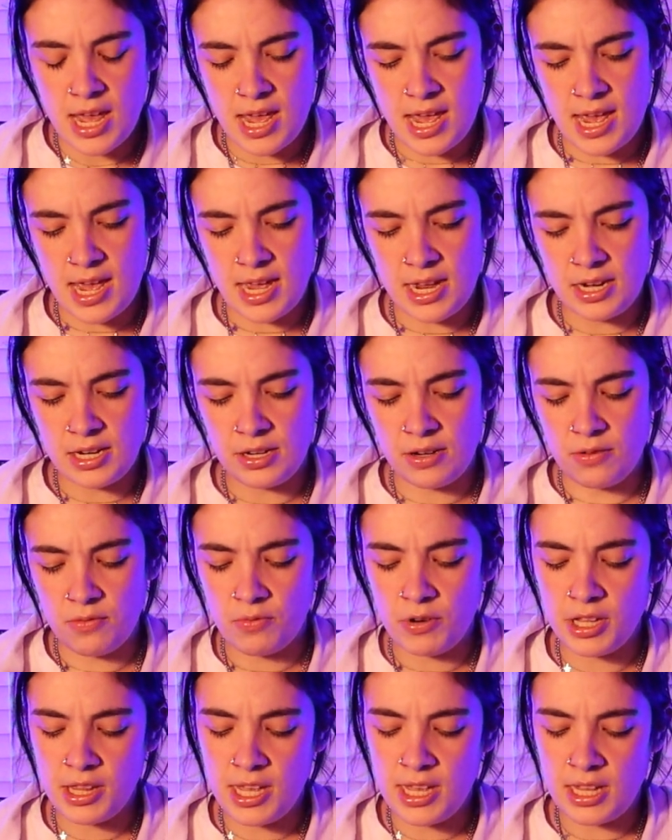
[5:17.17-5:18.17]
and
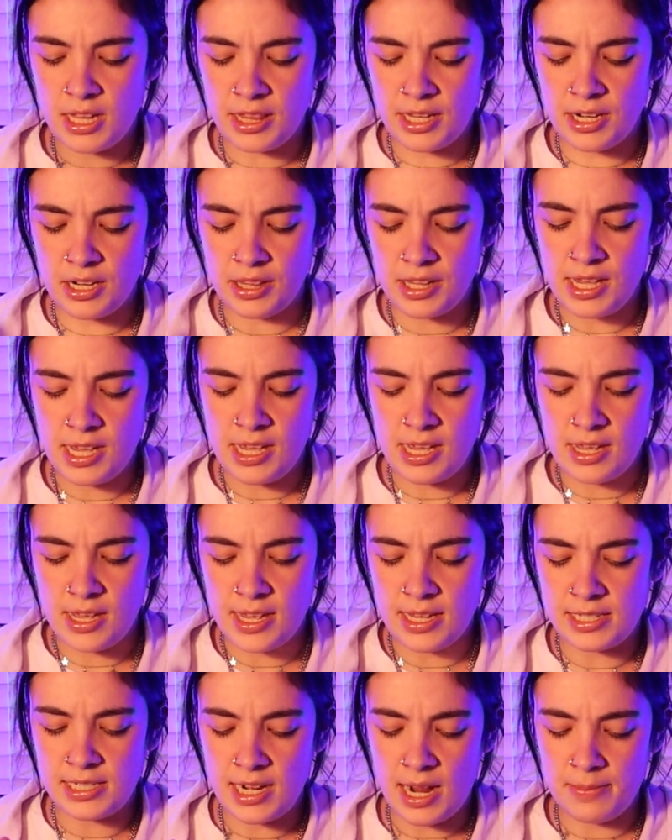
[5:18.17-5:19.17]
really clearly
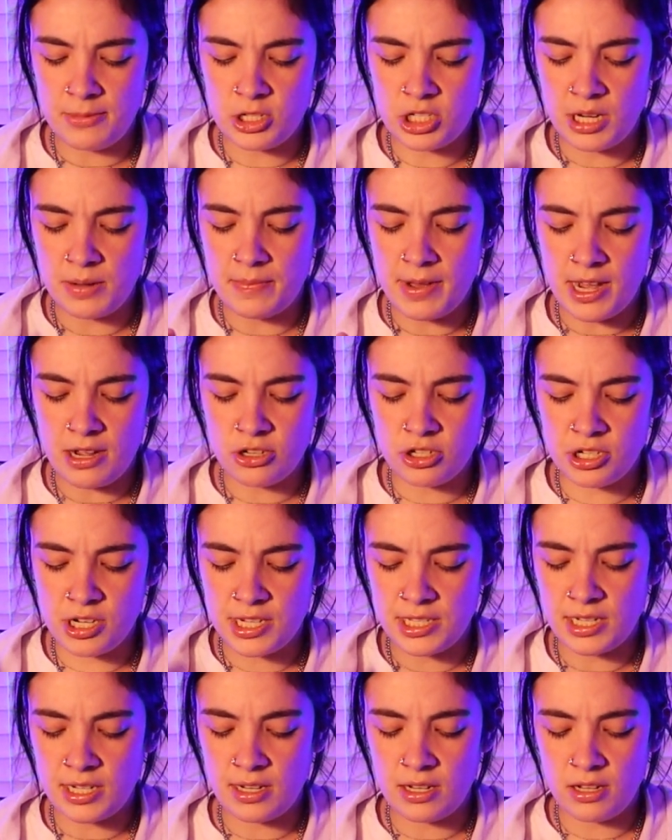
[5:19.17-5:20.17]
establishing
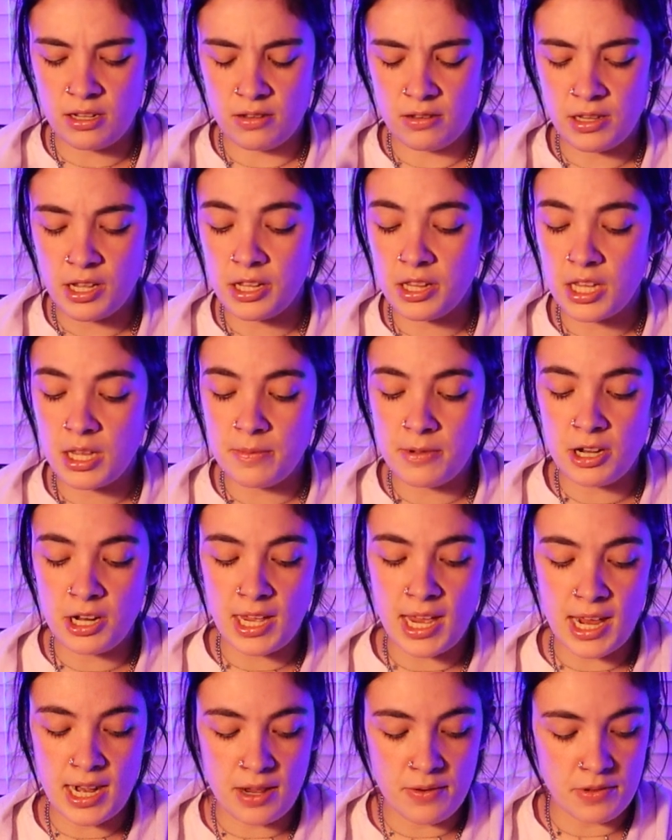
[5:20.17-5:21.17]
boundaries and clearly
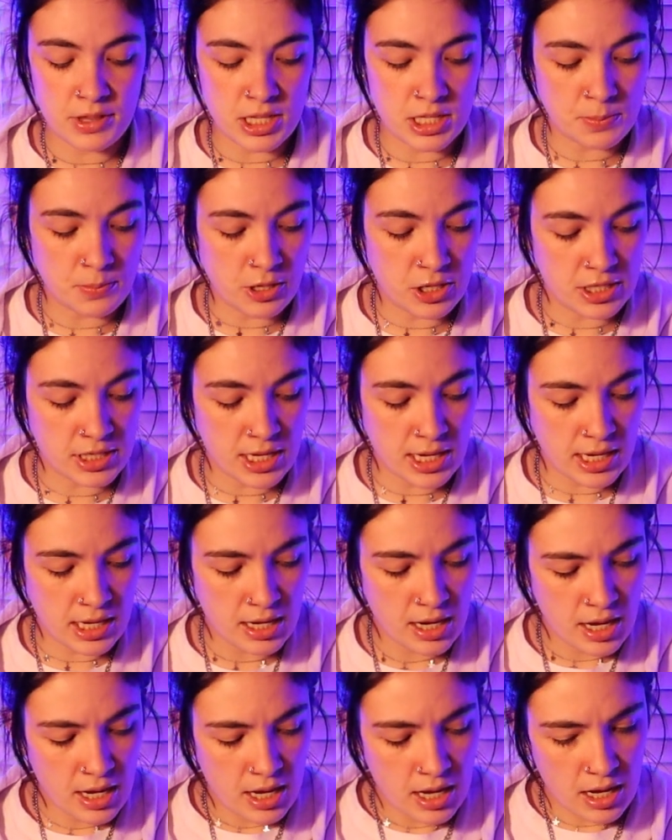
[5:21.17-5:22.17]
communicating with this
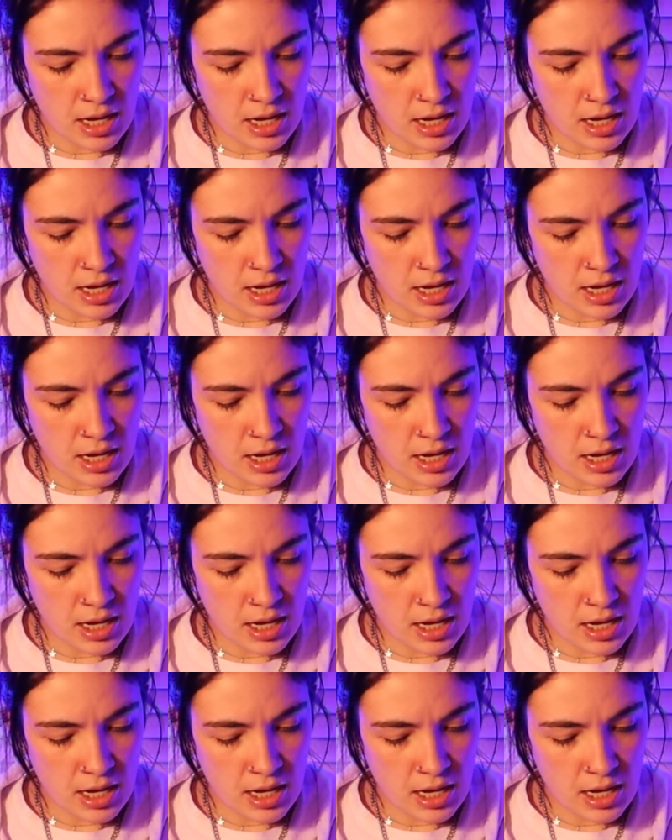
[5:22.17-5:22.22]
person.